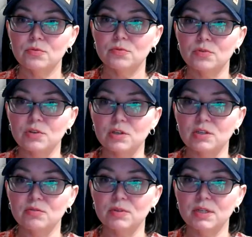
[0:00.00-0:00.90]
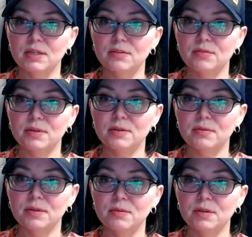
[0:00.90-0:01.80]
Just reading through here
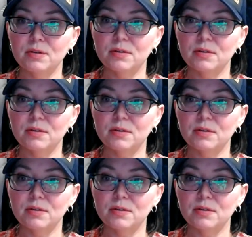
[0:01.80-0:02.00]
really quick.